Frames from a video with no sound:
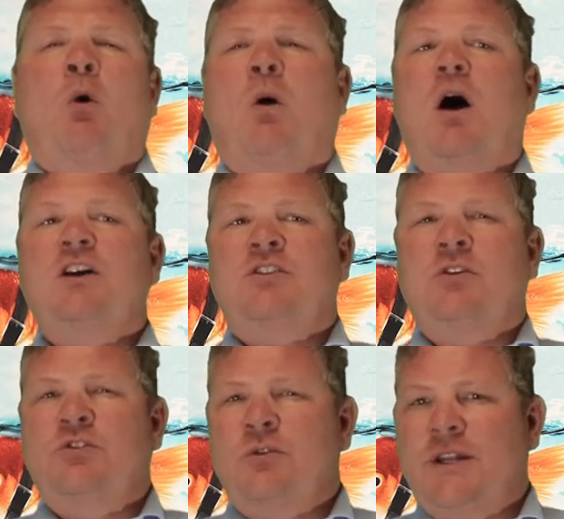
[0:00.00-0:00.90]
We'll
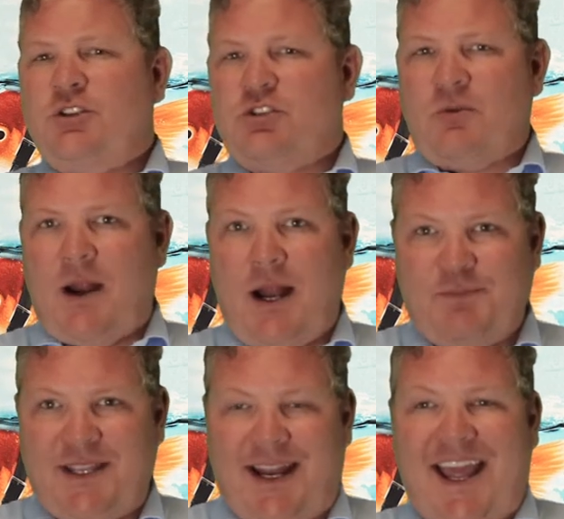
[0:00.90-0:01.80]
also do an interest rate
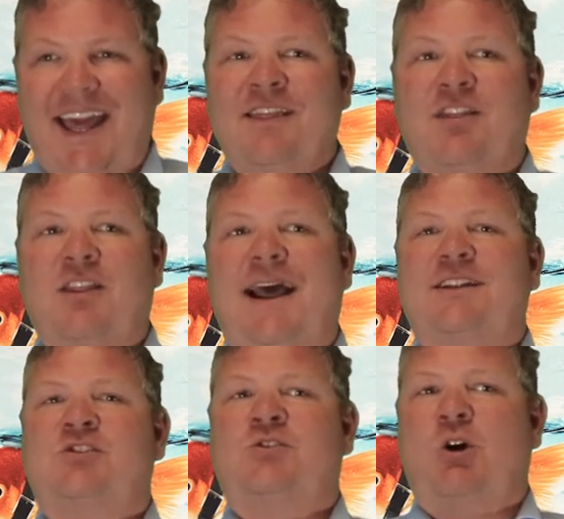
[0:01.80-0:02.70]
update, and
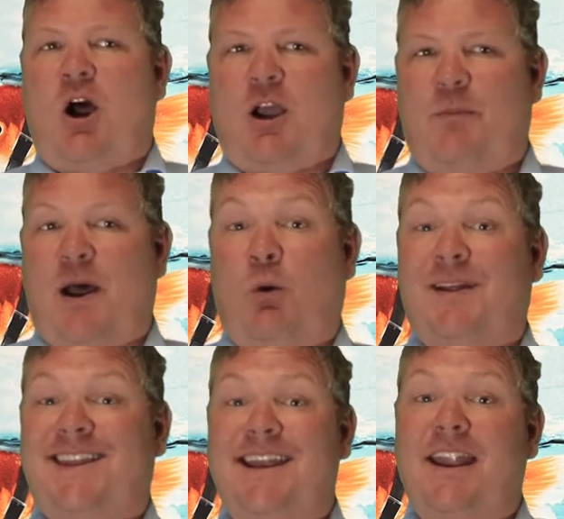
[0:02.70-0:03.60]
let's talk about
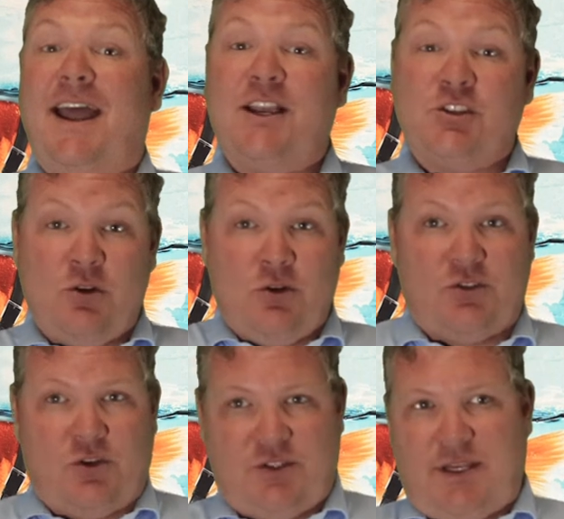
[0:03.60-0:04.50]
what the National
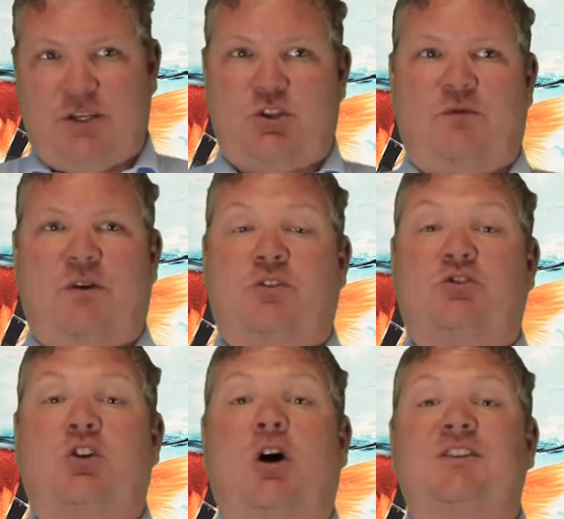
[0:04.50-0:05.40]
Association of
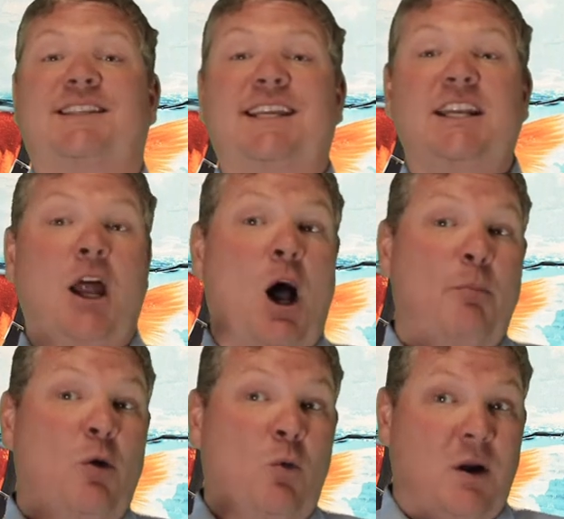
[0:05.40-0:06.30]
Realtors calls the
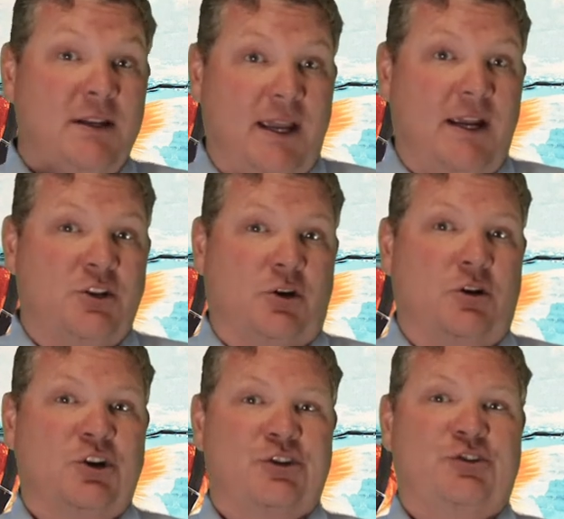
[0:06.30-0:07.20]
#1
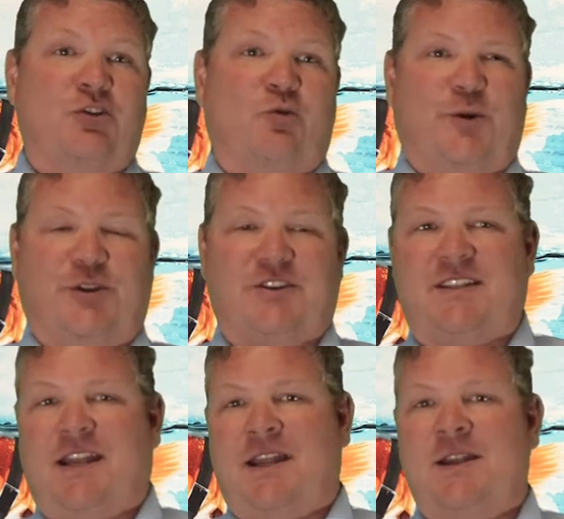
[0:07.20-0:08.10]
danger to the real
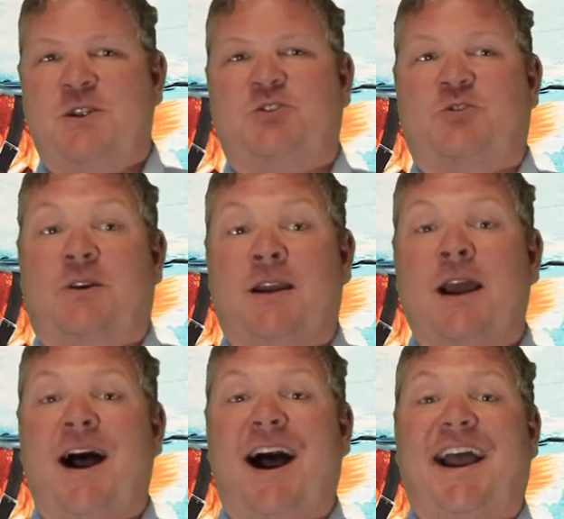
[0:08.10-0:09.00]
estate industry.
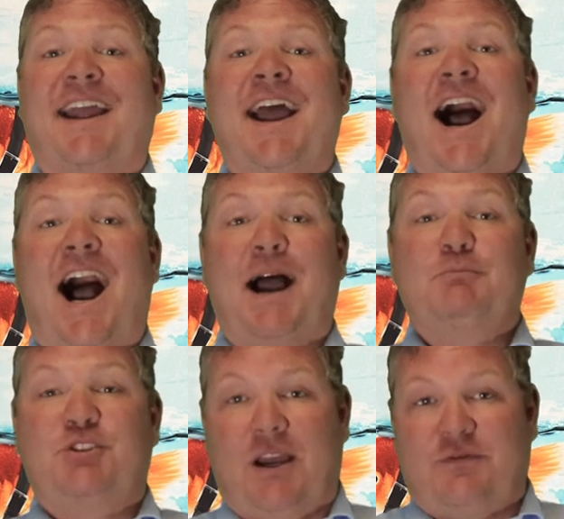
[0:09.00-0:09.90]
Hi,
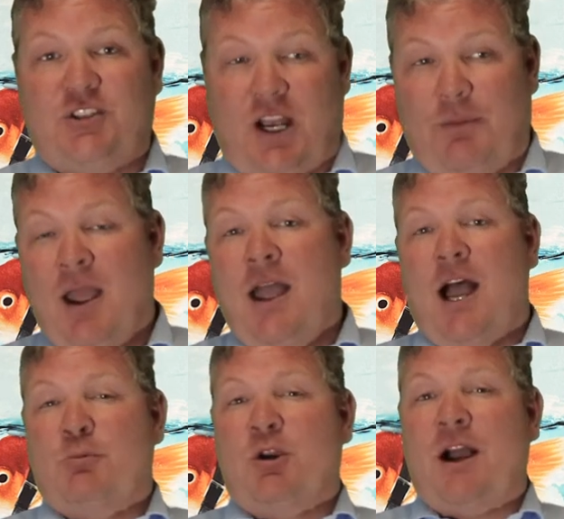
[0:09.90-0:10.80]
I'm Jeff Chubb.
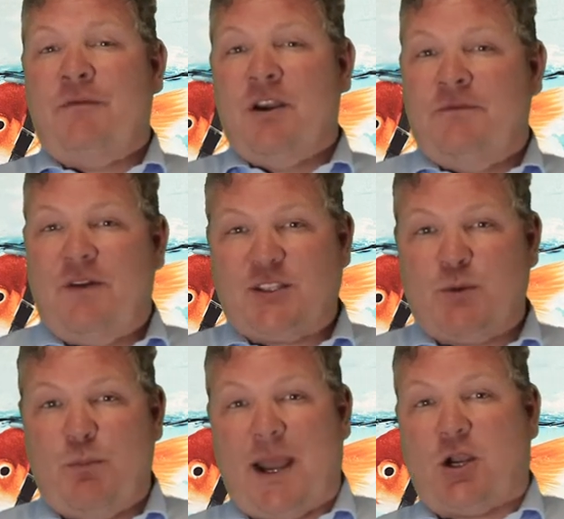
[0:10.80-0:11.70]
I'm a recovering
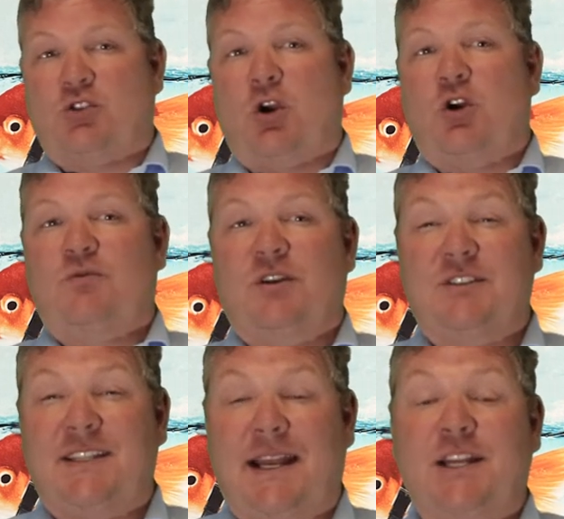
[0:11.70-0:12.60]
investment banker turned real
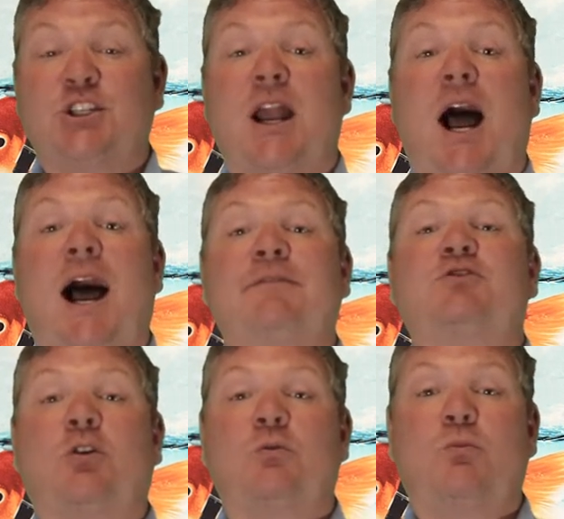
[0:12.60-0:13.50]
estate agent. I've
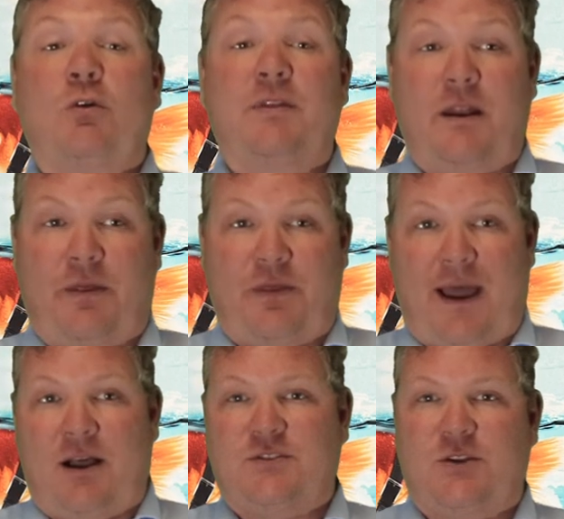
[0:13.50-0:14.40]
sold more than
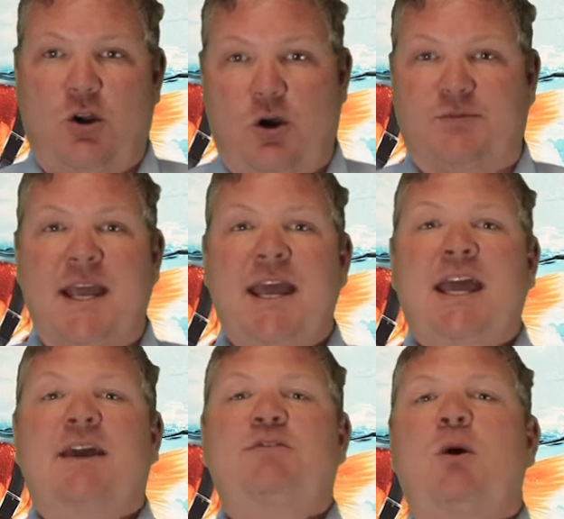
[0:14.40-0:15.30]
1,000 homes.
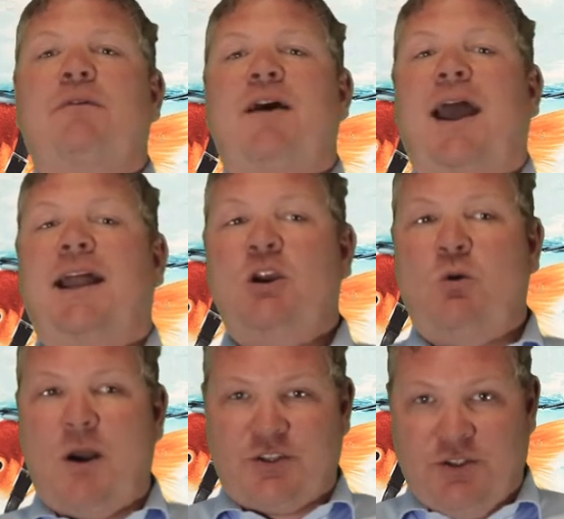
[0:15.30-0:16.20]
If you have any
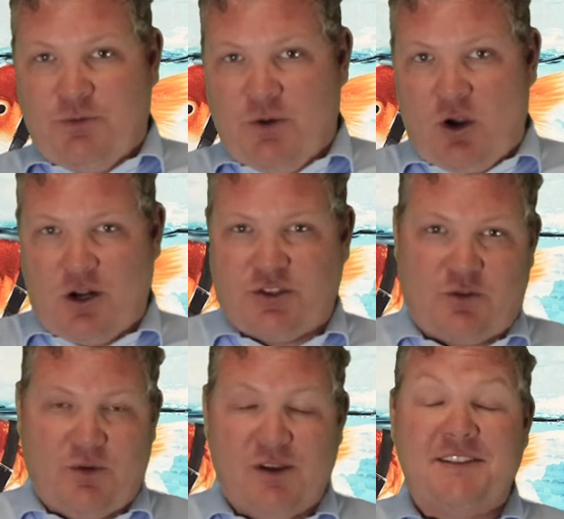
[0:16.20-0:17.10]
questions in regards
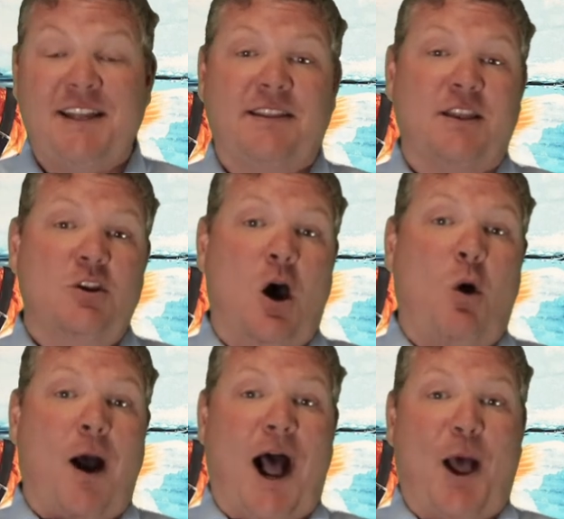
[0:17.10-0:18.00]
to real estate, then
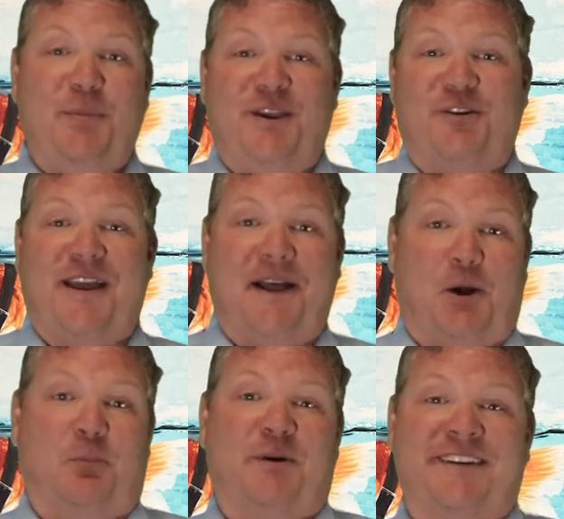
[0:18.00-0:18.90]
know I'm here to
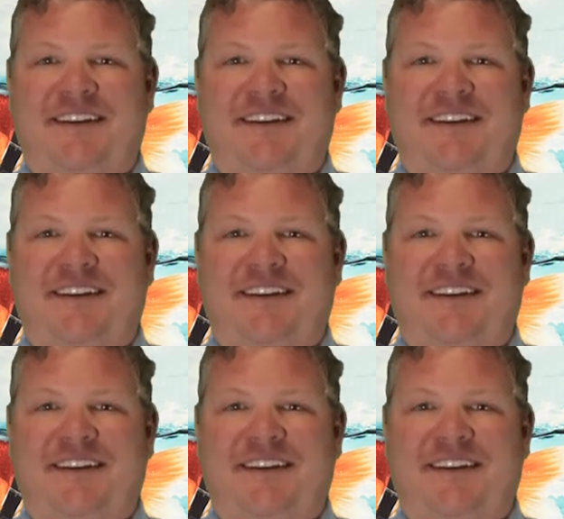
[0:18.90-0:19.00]
help.